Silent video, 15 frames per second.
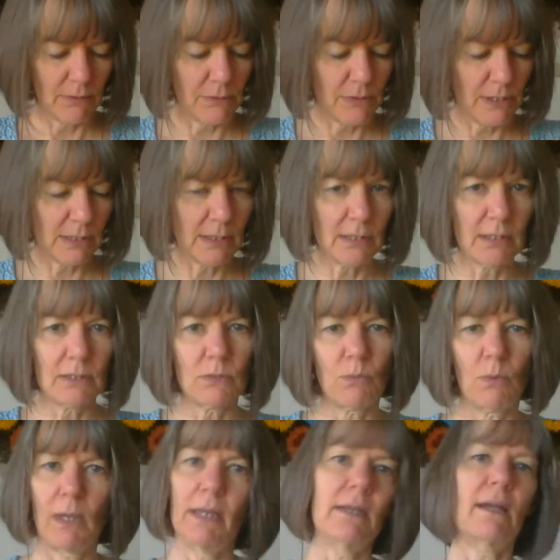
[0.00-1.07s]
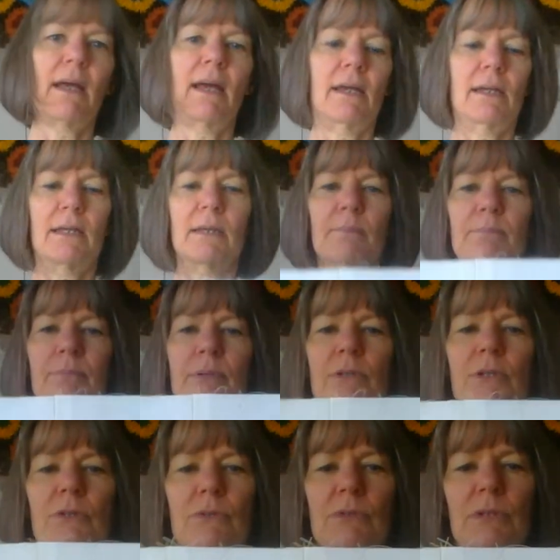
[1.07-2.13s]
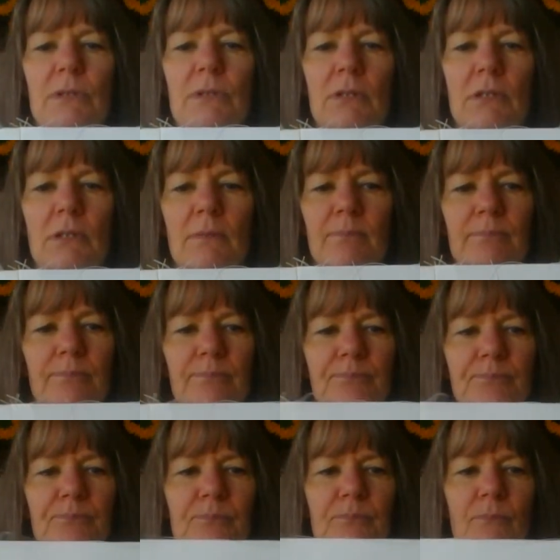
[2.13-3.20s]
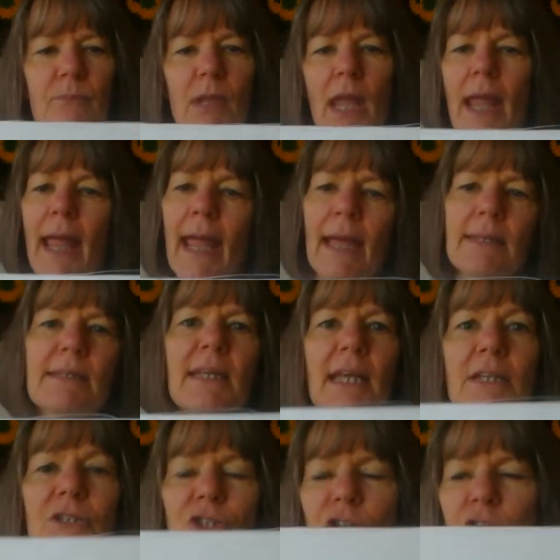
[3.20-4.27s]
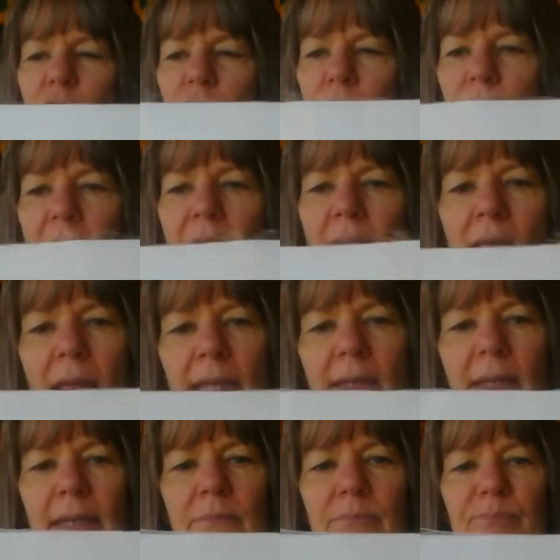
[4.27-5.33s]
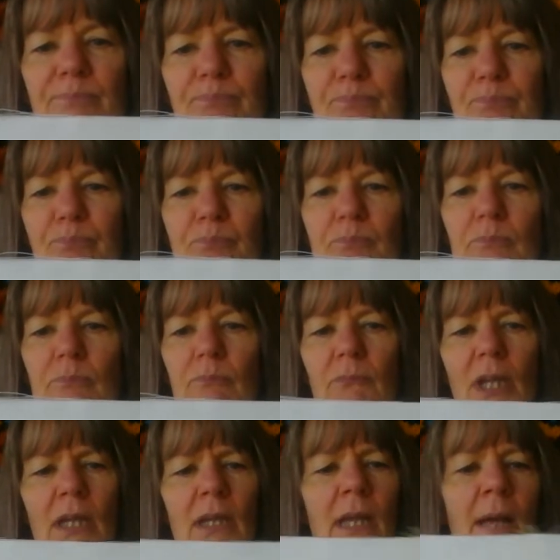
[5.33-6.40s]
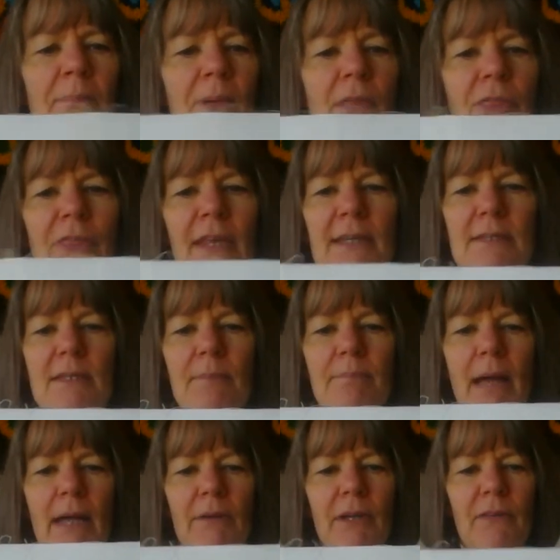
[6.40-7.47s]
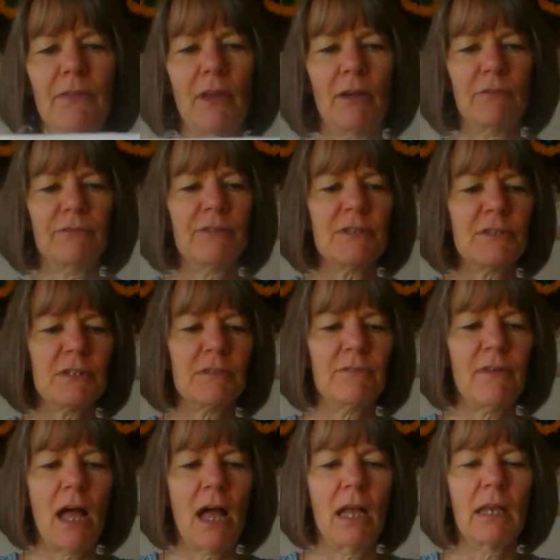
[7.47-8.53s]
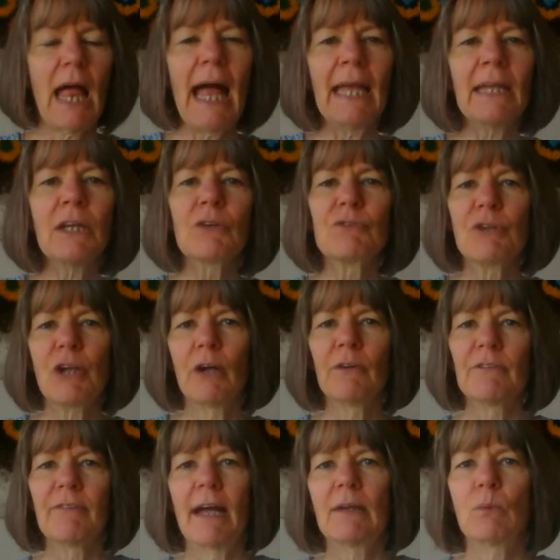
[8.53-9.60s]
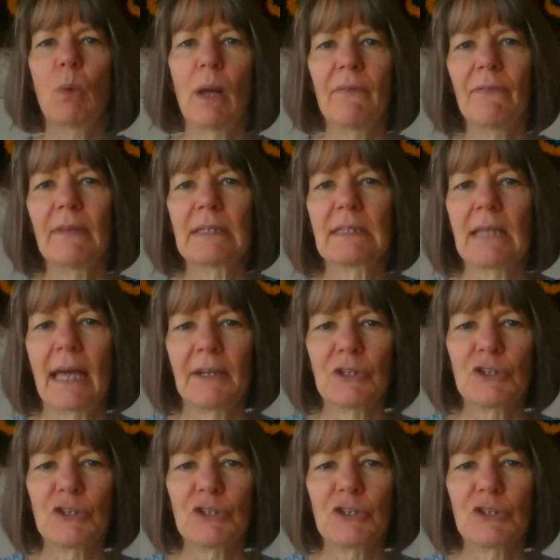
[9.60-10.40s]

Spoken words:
this is what I produced. And it's cute. I like it. Couple things about it though. First of all, I don't know if I'd want this on a